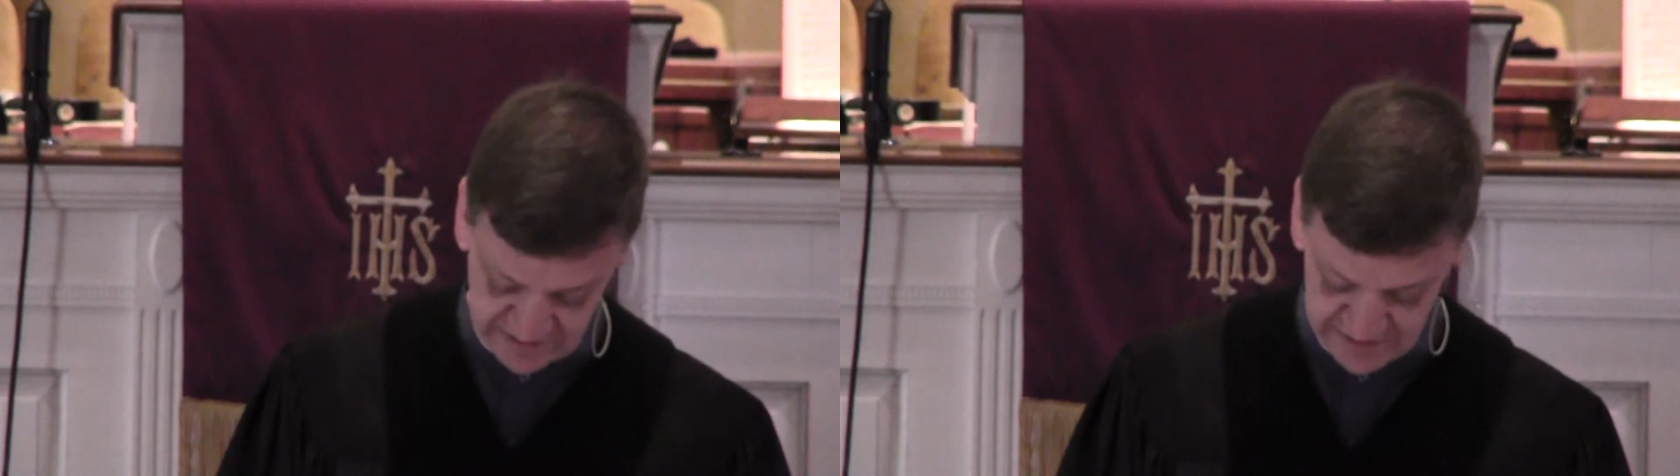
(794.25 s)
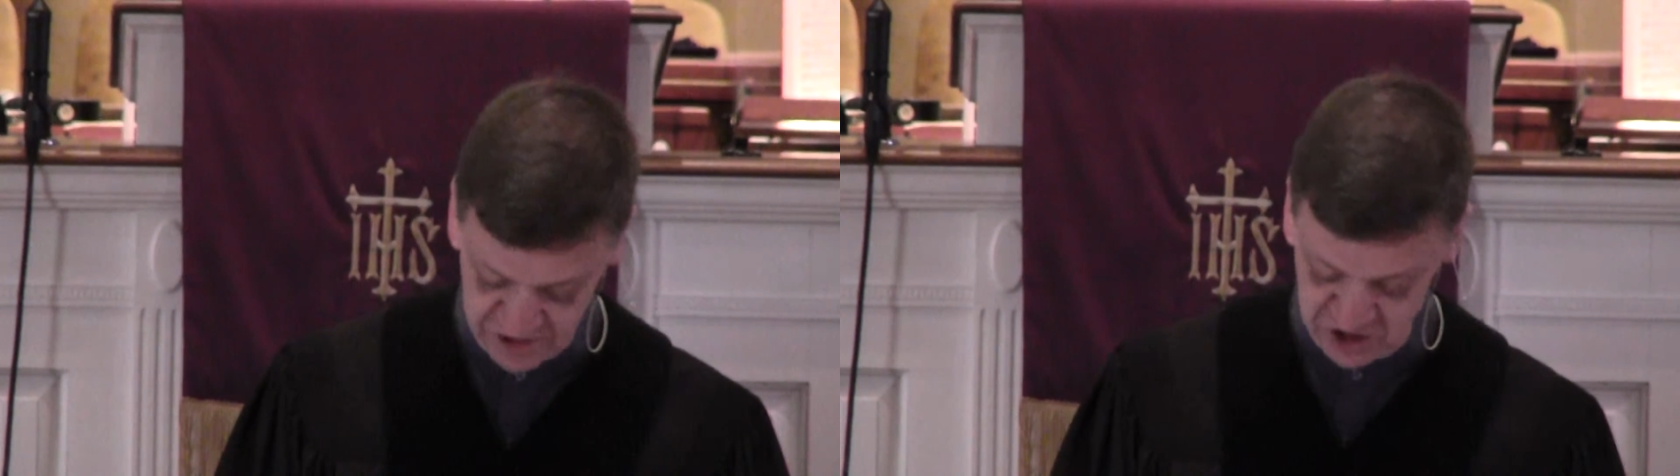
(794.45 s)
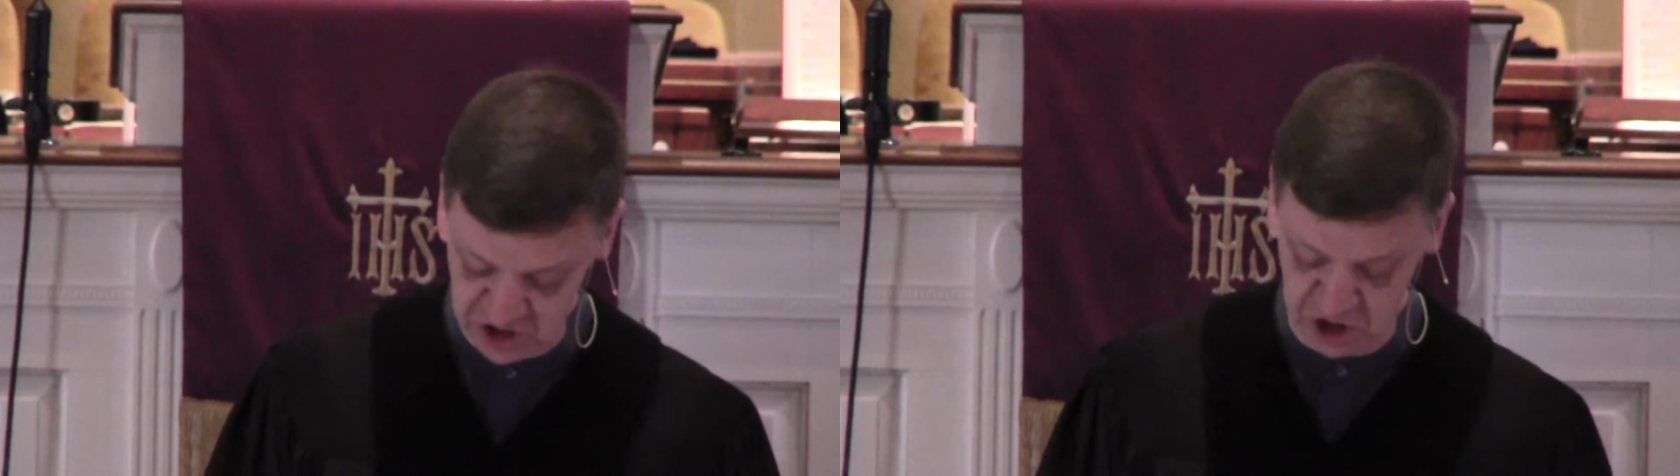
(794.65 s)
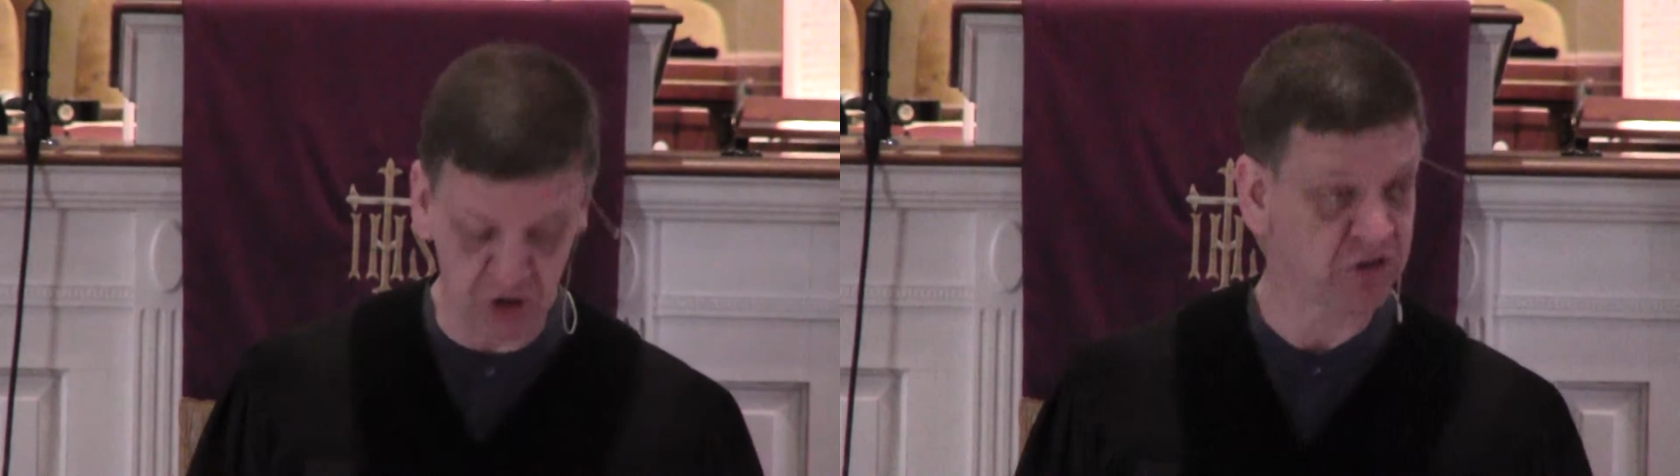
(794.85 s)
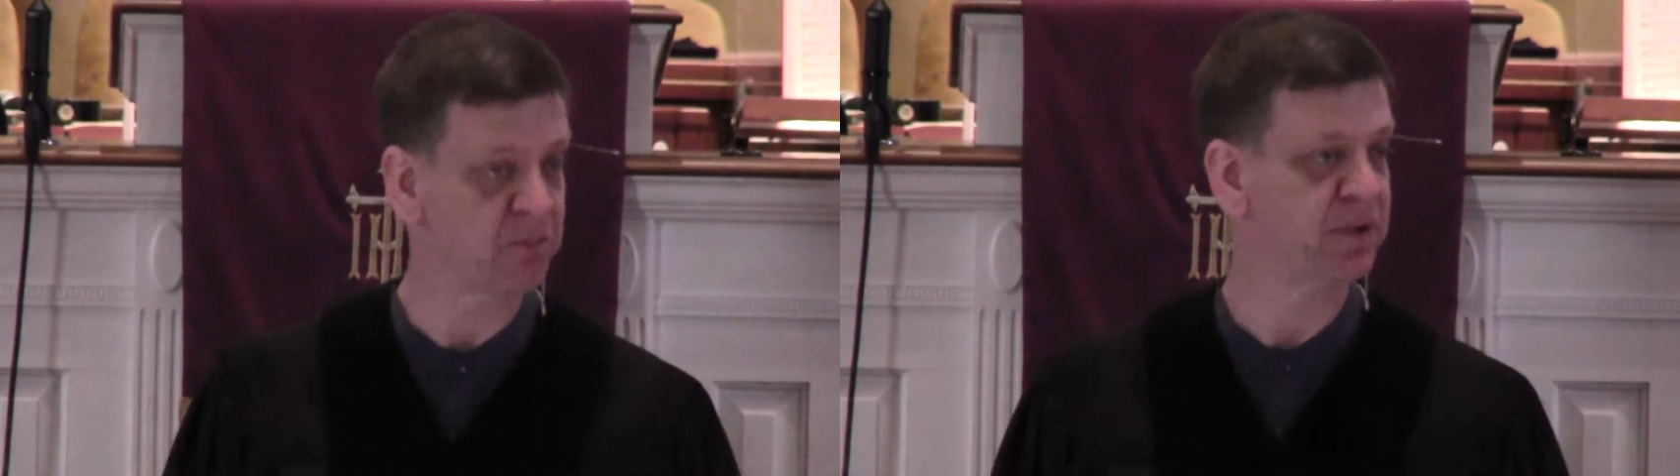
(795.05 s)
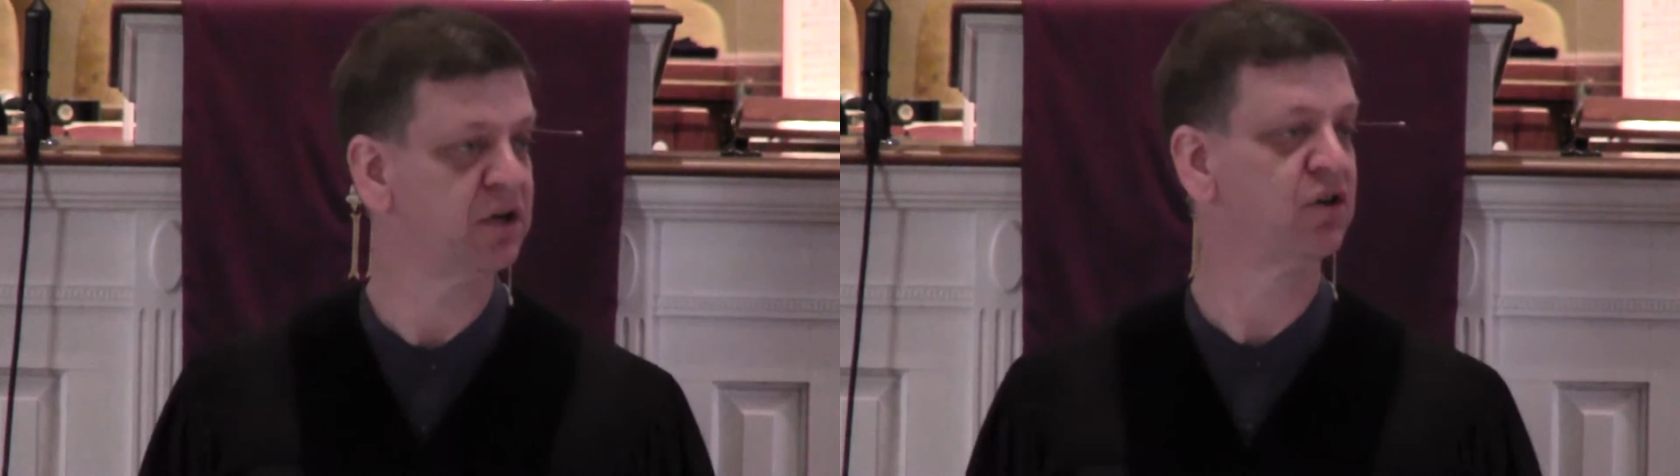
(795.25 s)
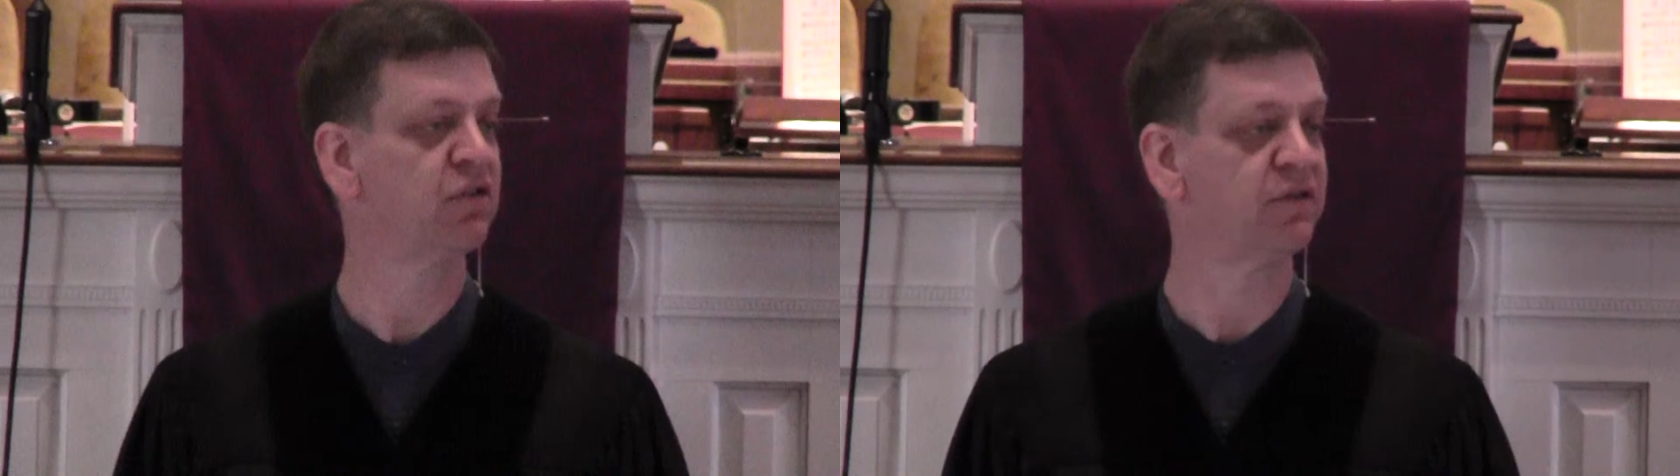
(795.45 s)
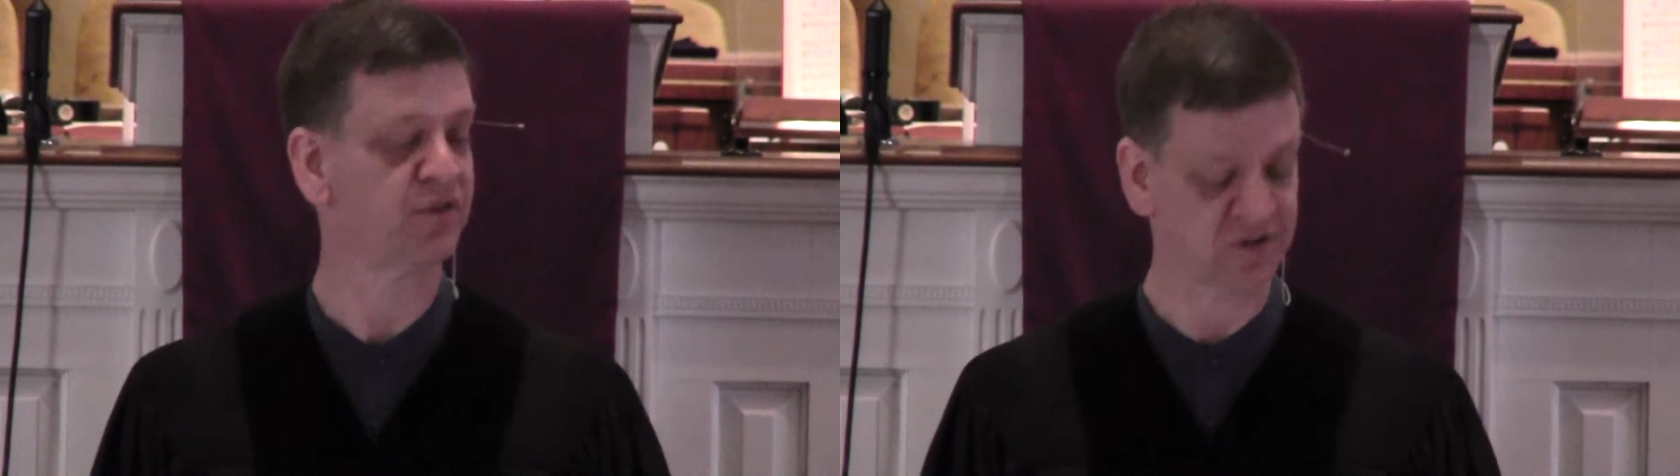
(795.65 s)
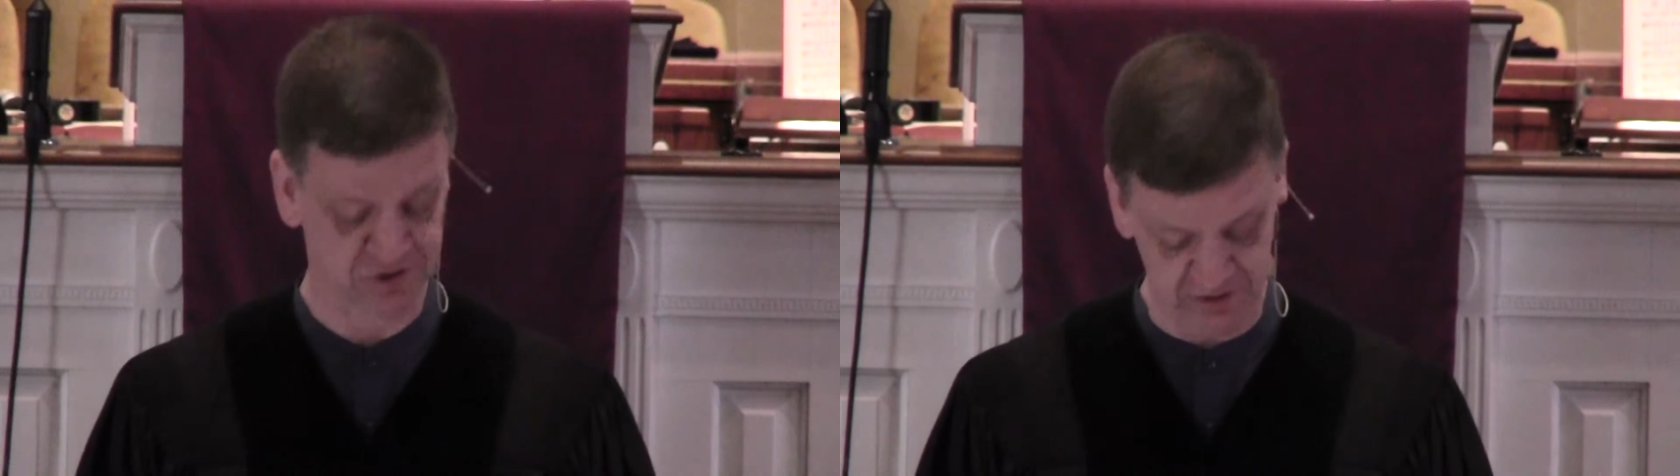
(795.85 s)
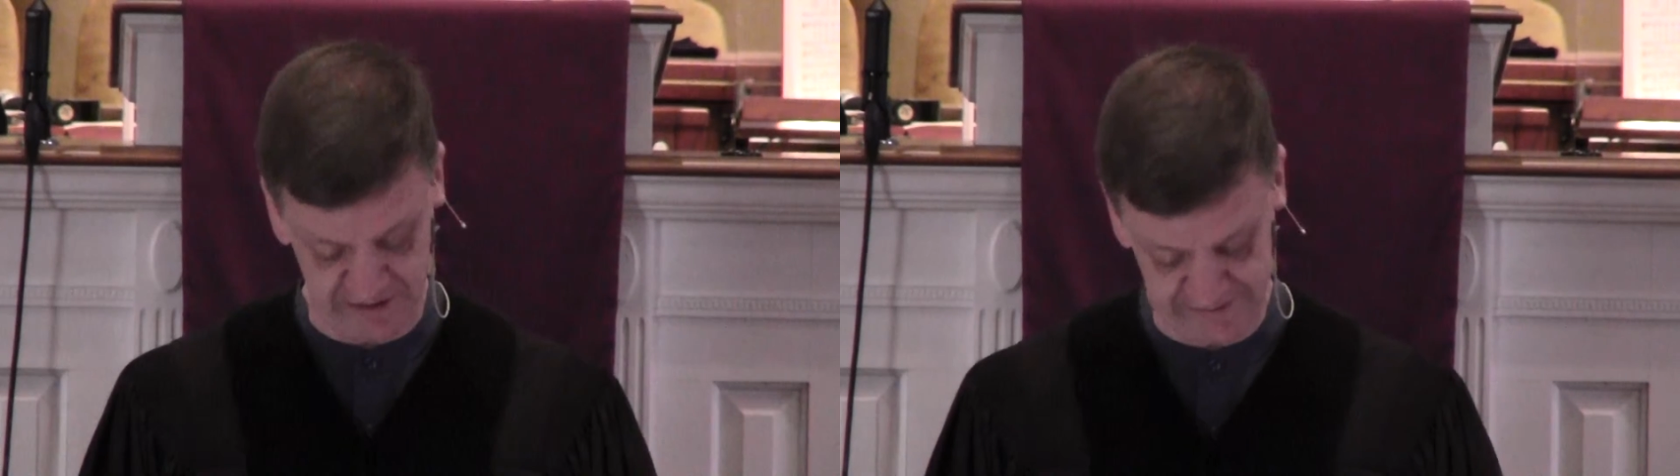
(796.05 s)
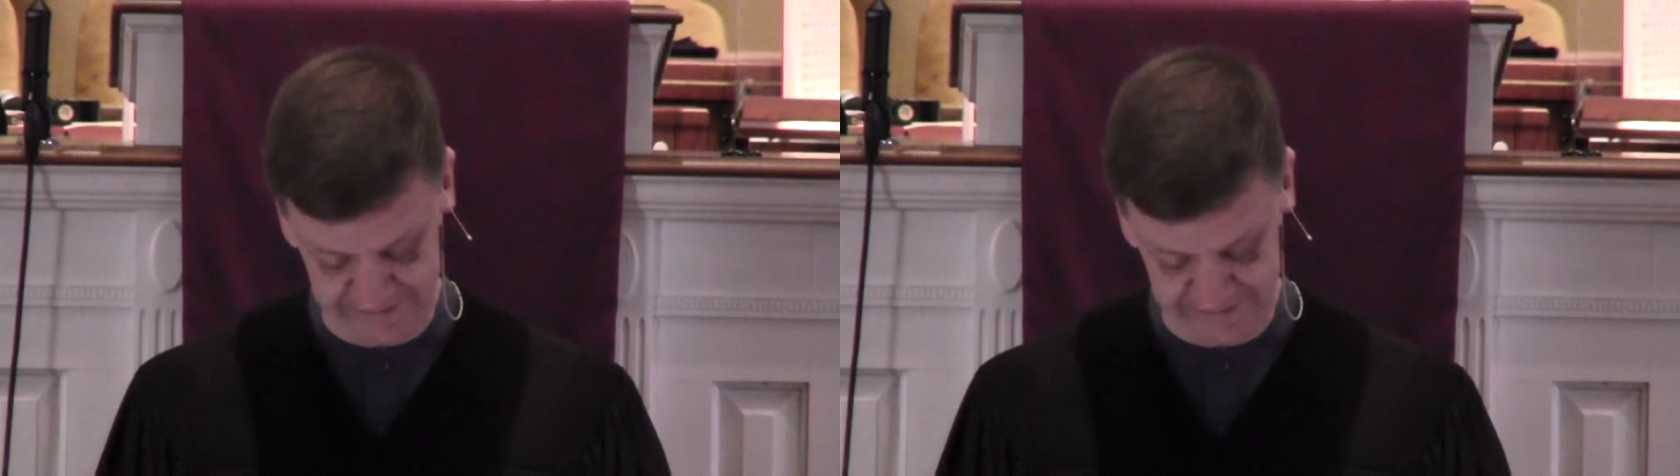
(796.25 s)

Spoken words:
the insecure, the bitter, the frustrated.